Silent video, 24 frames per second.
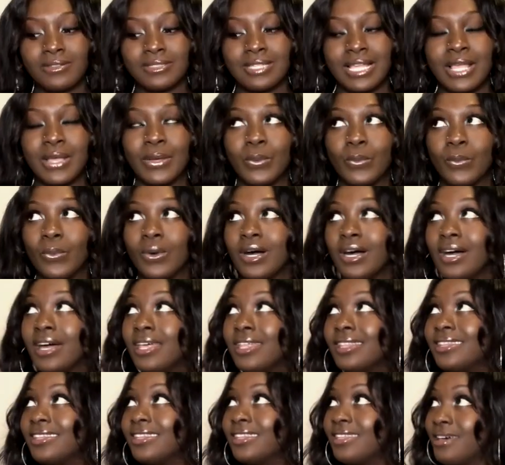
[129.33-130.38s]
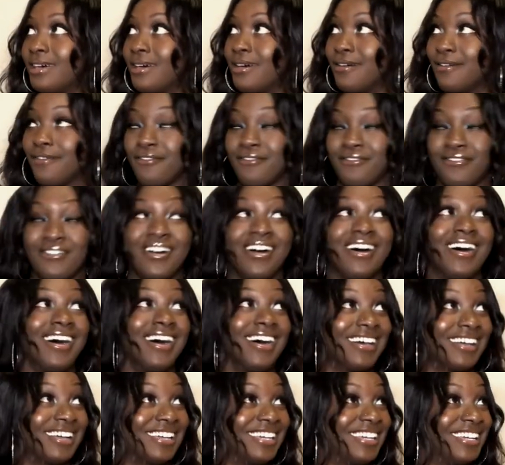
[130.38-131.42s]
I was like, what the
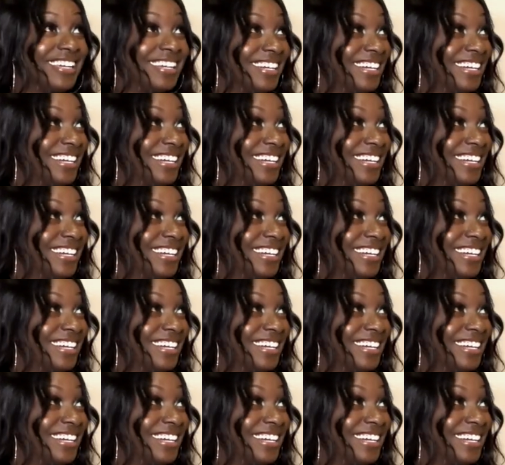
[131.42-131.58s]
fuck?